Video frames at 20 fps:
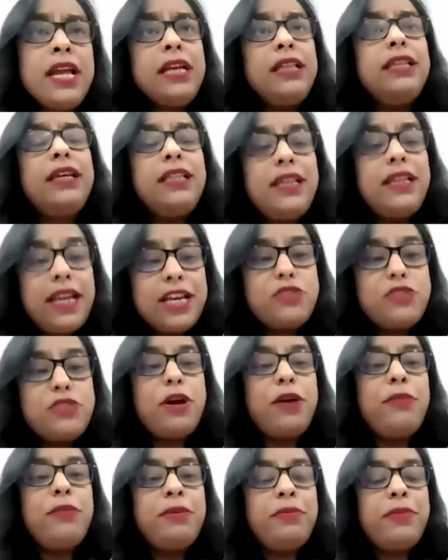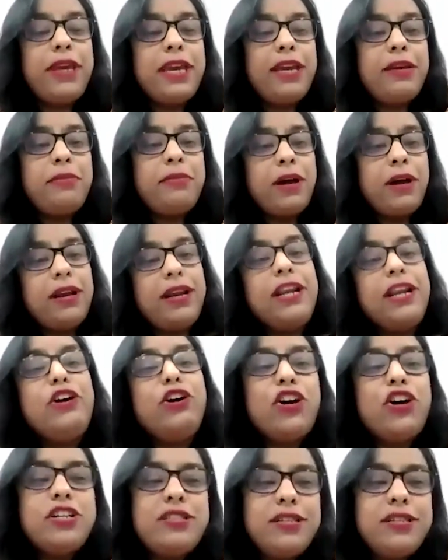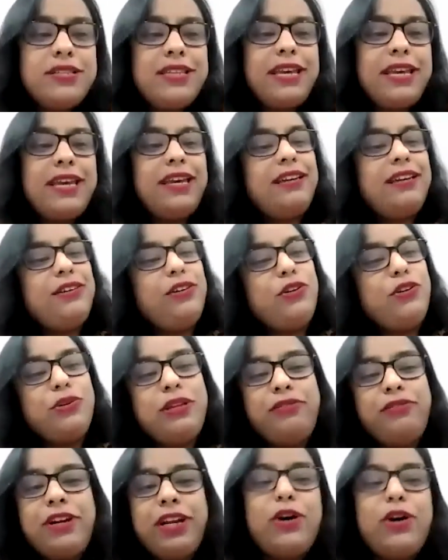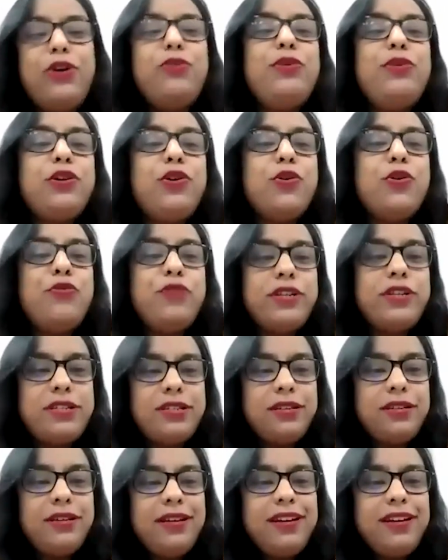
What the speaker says: Then the next problem came. Our radiologists, they were down with COVID.